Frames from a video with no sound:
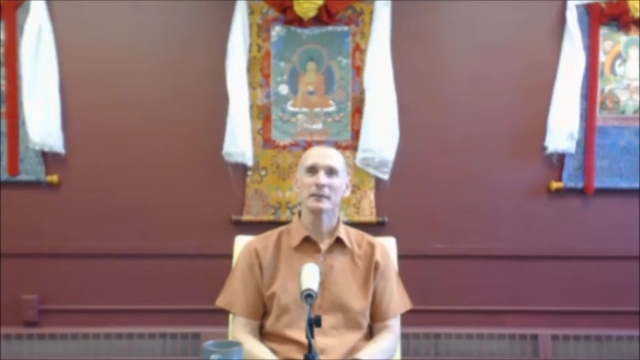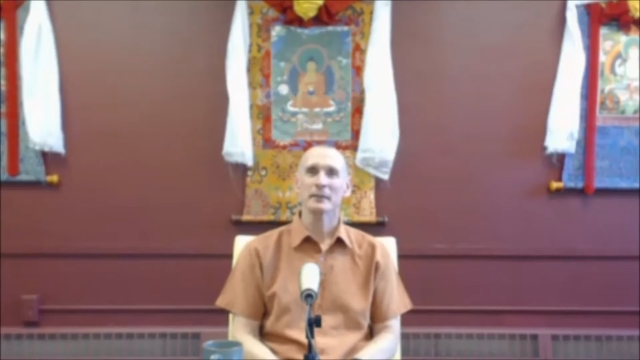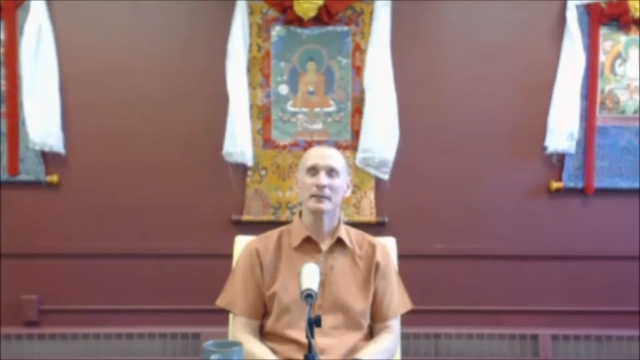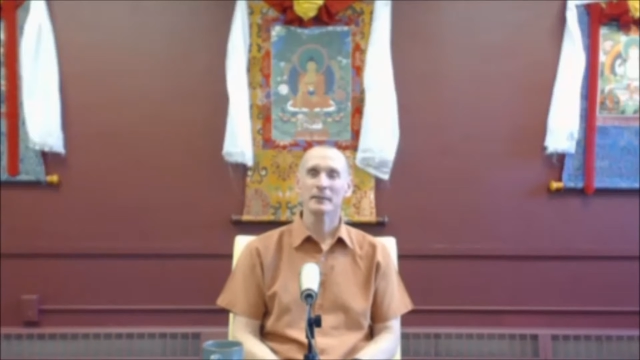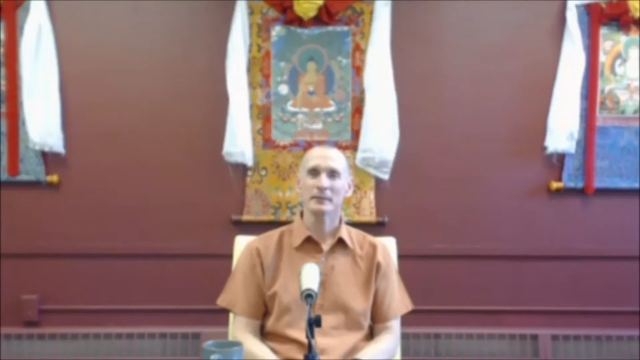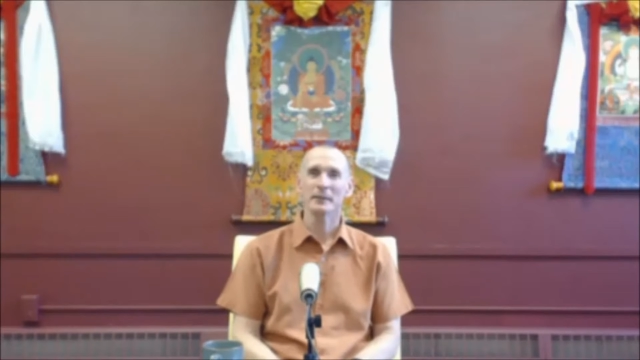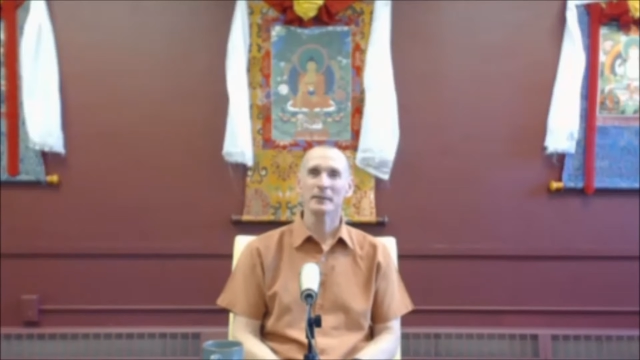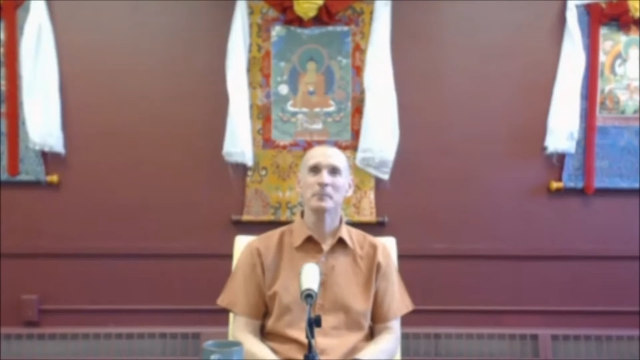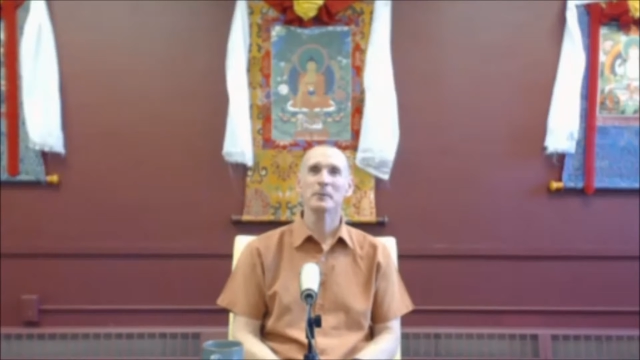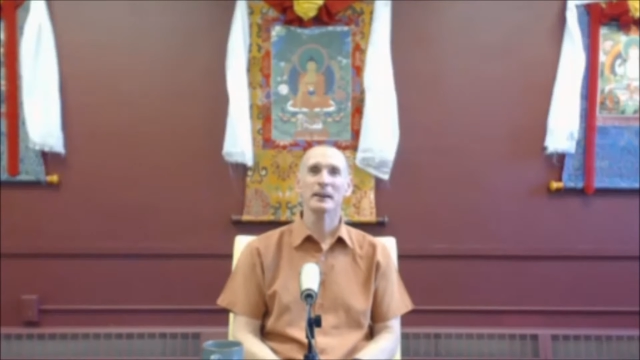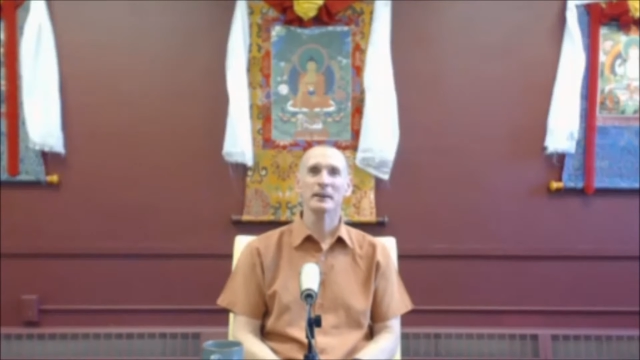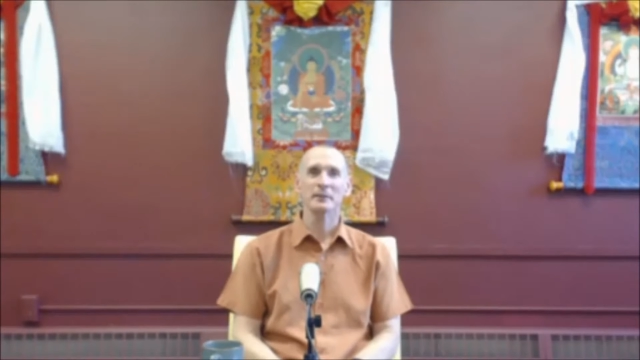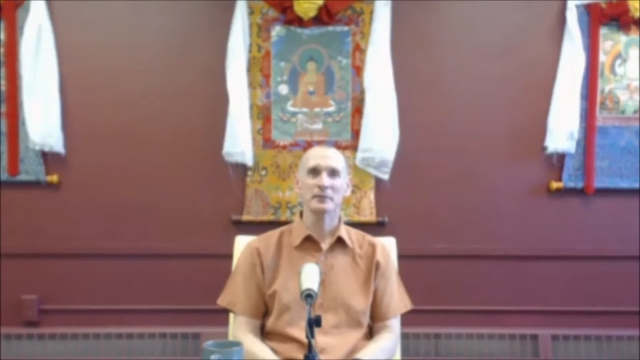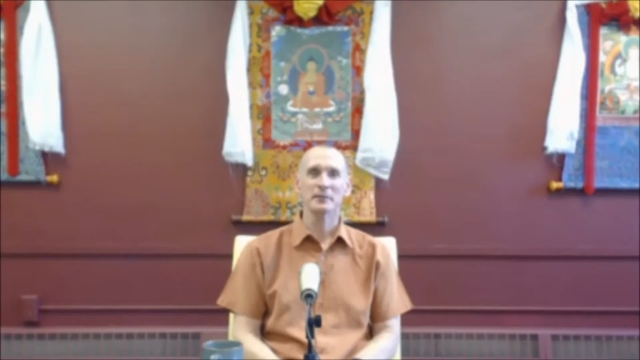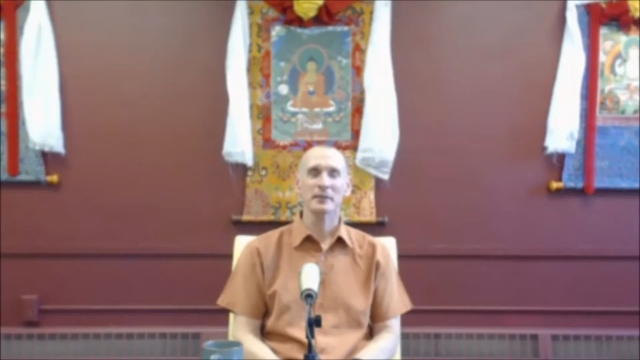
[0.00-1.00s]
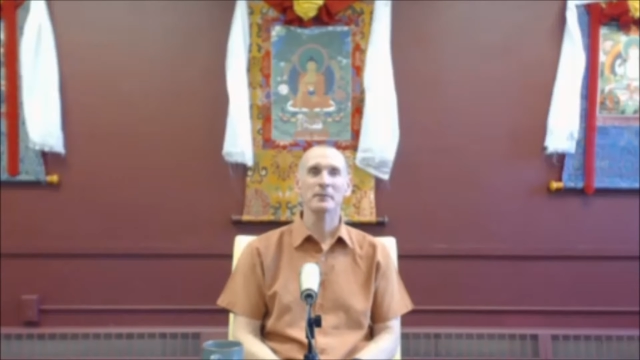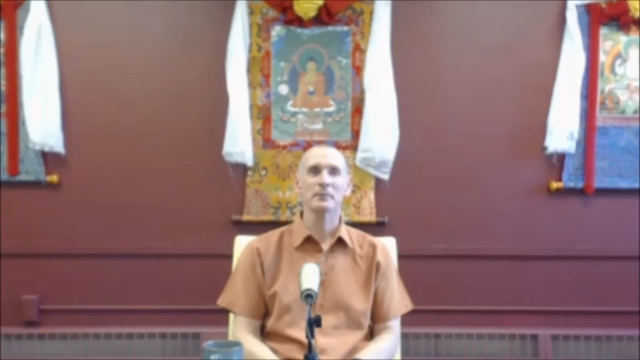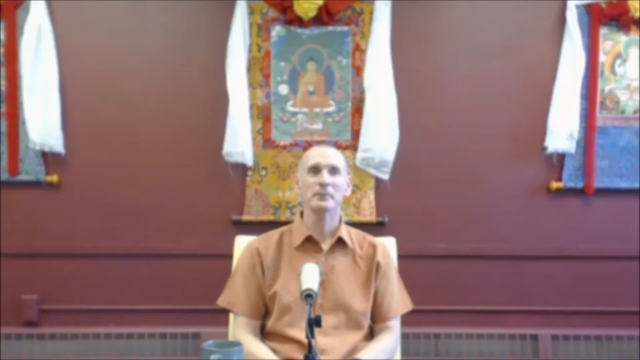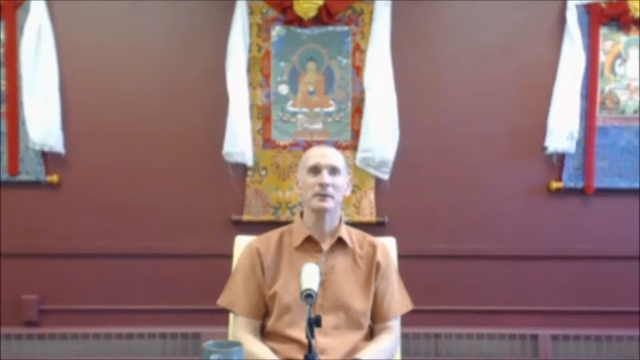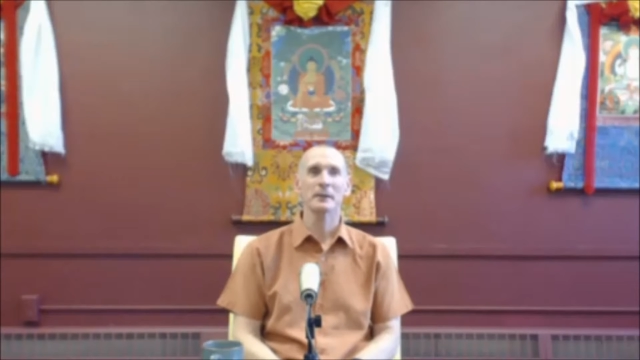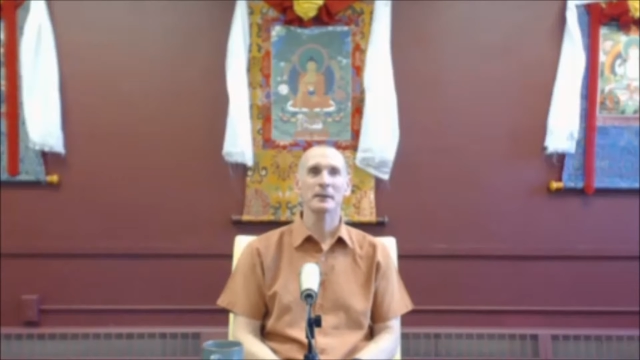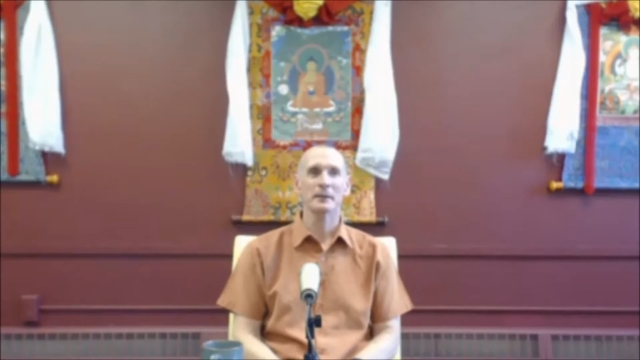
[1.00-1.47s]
eliminate suffering